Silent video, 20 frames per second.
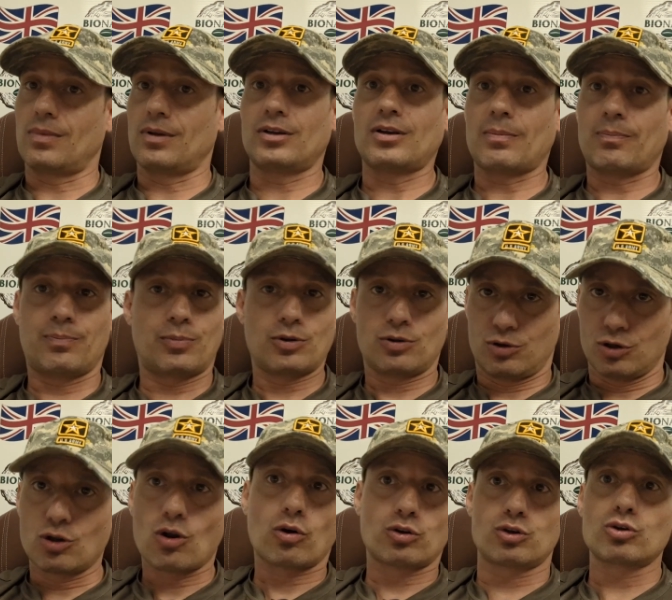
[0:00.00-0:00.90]

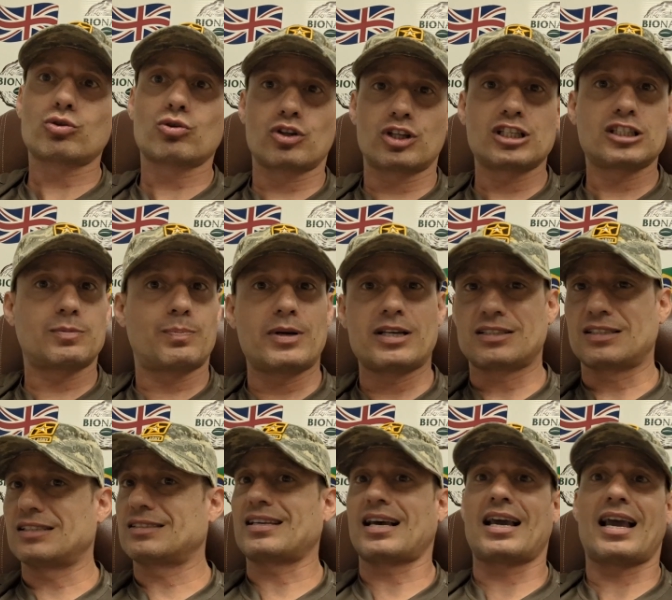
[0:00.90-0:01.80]
you know, due to this
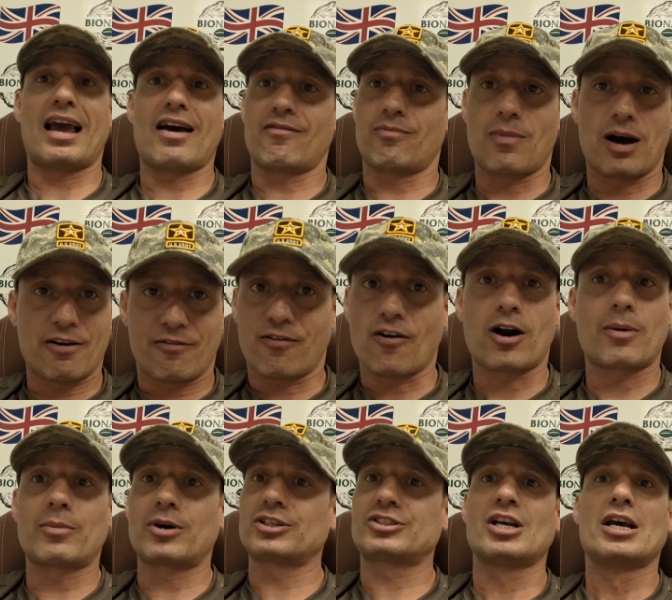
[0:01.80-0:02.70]
business, I have my
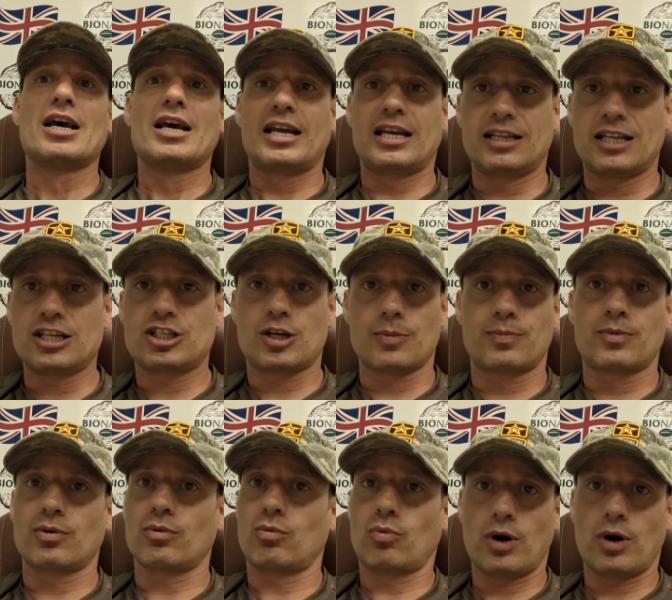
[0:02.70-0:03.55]
farmers in Egypt.